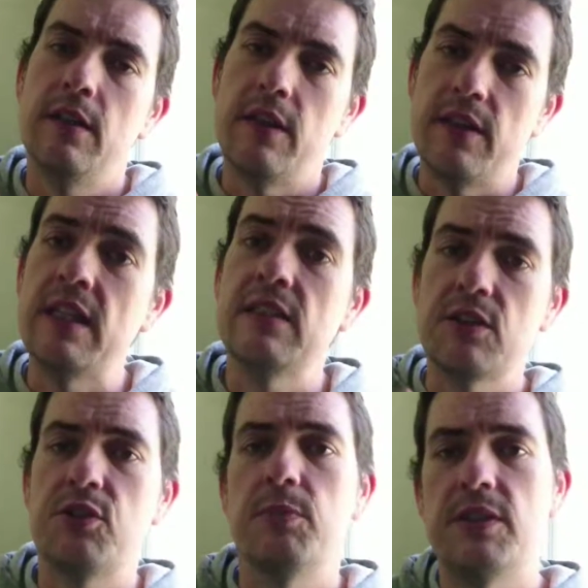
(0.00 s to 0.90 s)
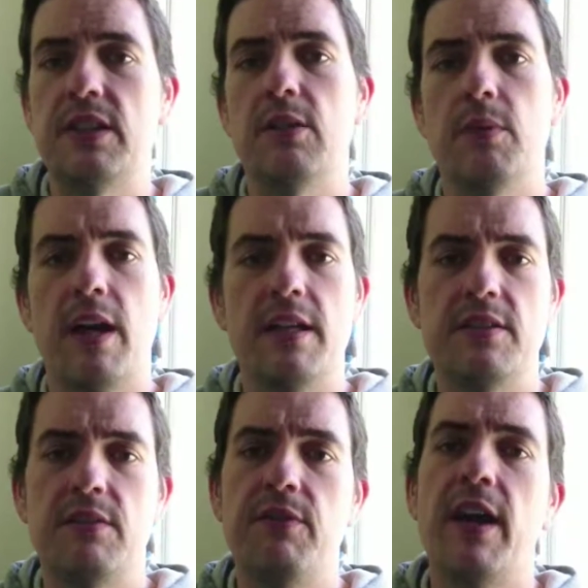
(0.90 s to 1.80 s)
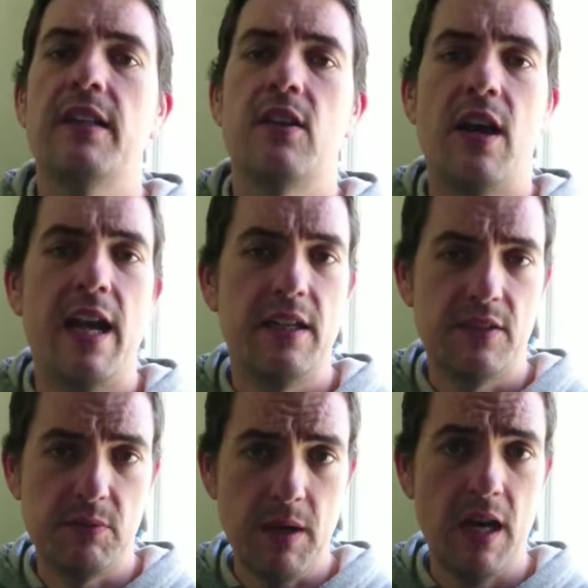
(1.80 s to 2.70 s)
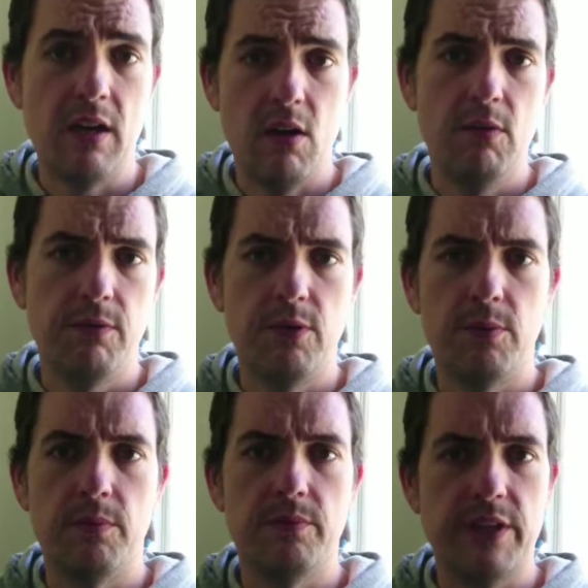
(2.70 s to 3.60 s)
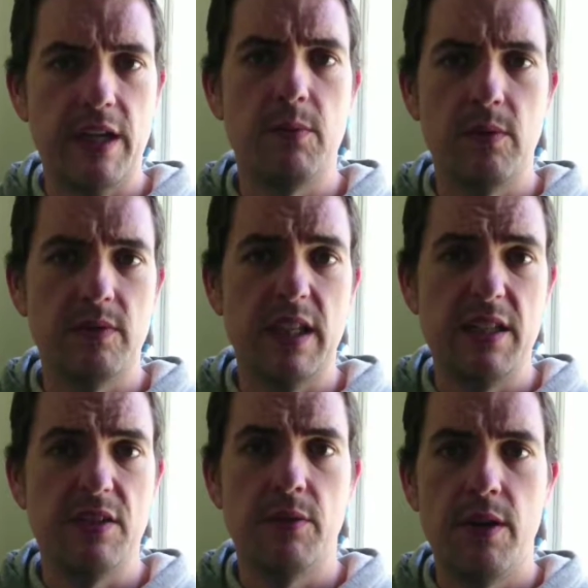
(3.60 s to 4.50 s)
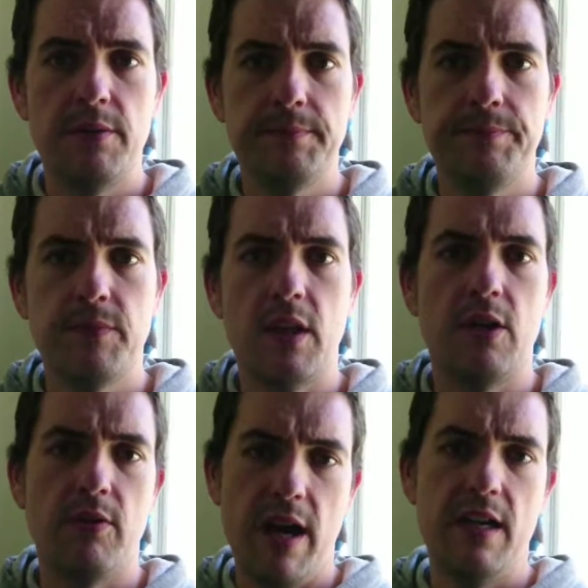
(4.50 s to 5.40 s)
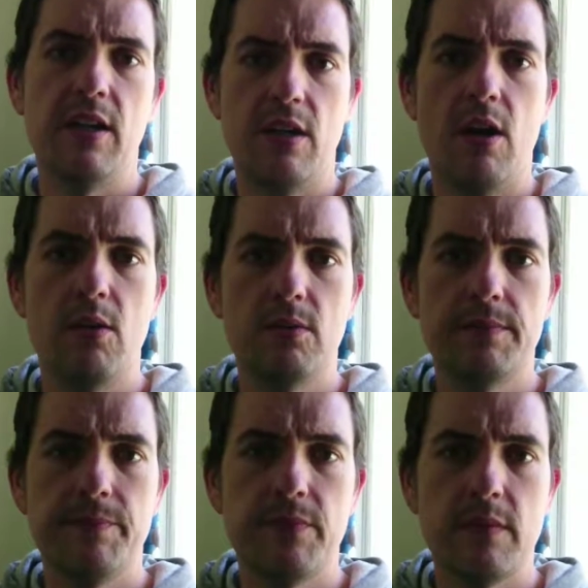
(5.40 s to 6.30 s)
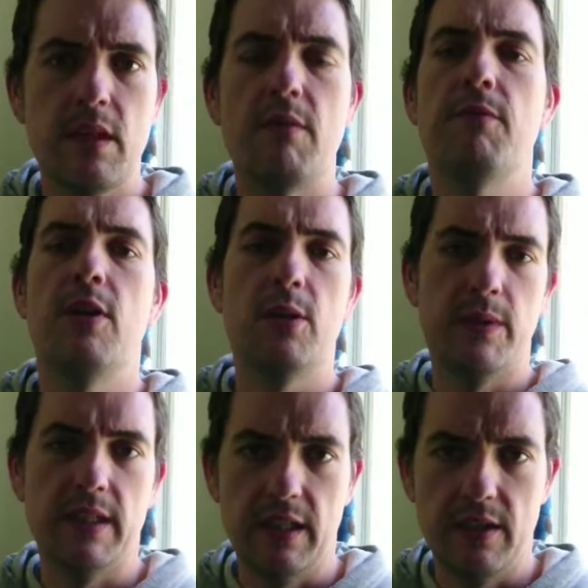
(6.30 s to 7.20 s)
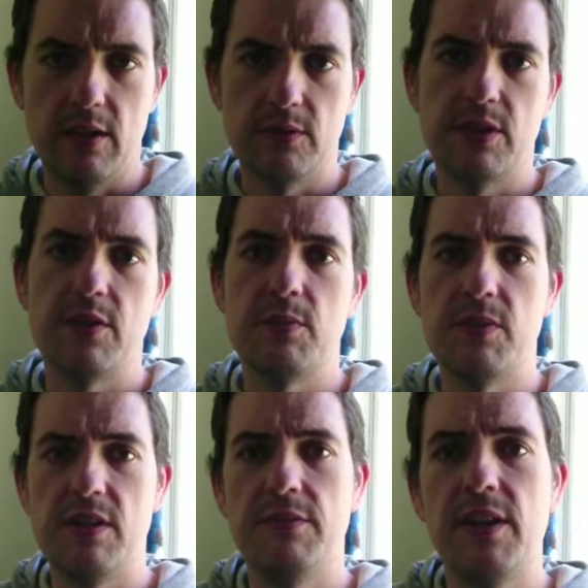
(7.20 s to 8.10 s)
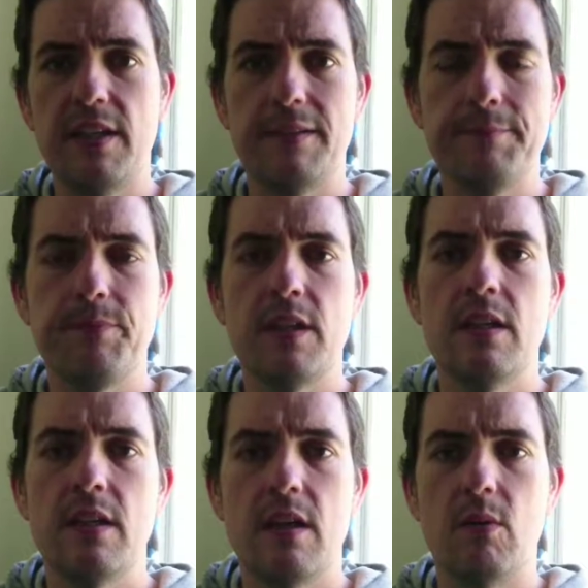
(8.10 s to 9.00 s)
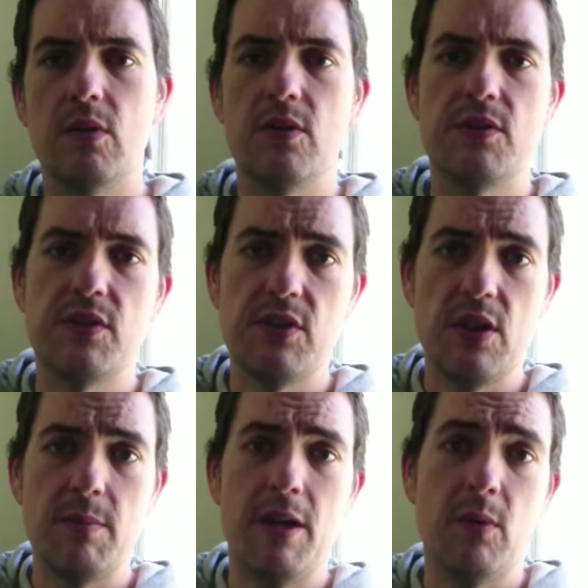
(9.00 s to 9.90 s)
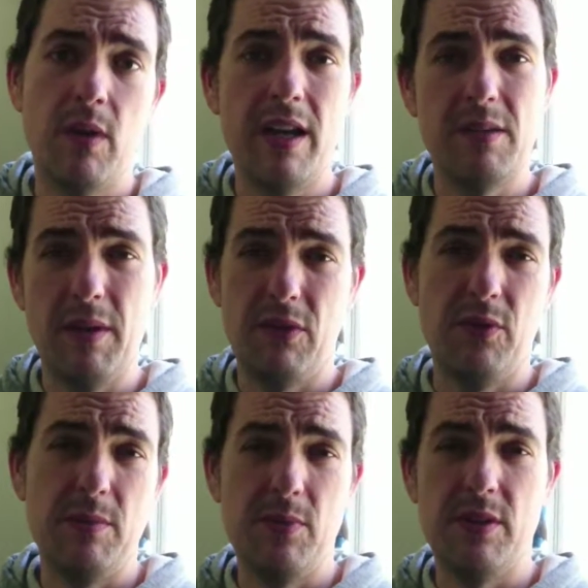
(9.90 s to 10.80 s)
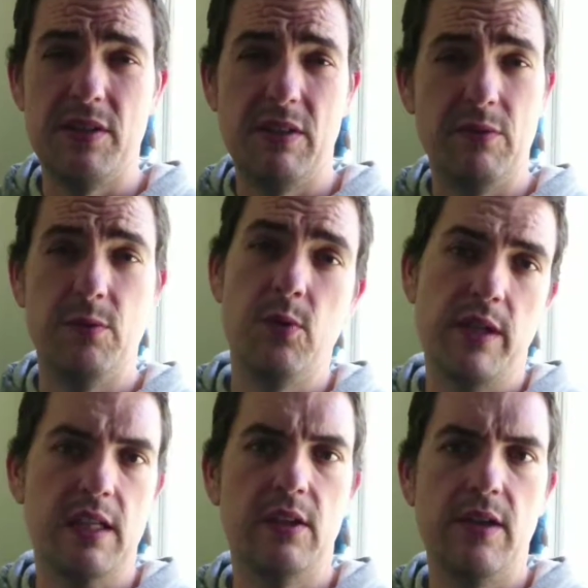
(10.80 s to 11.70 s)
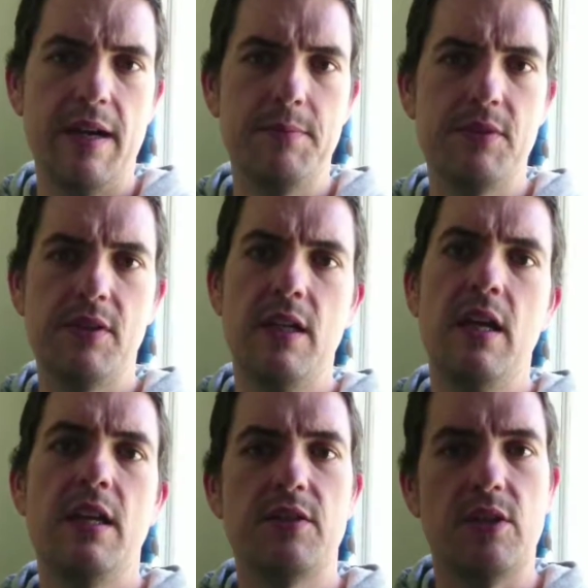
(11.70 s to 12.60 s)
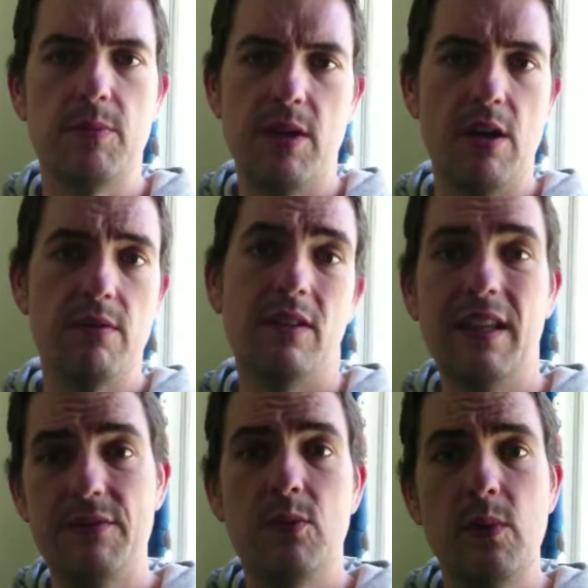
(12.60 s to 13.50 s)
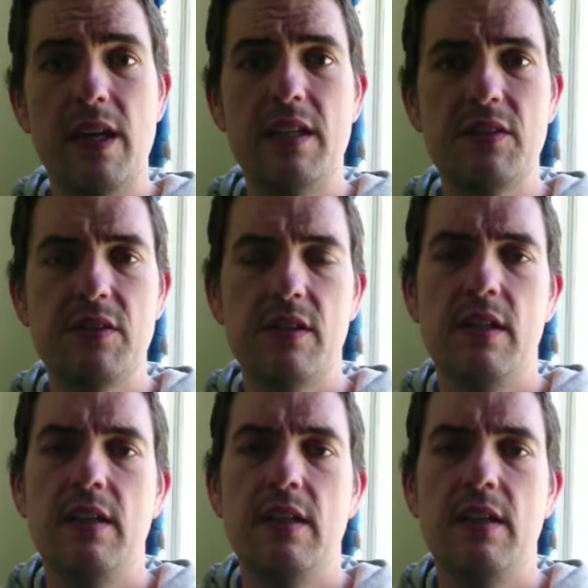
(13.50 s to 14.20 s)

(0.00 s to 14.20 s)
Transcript: the things that should be celebrated is the fact that I had a smart goal from day zero. I created a goal. I'm following that goal. So it's specific. I will lose a certain amount of weight, about 3.74 kilograms. It's going to be over 11 weeks.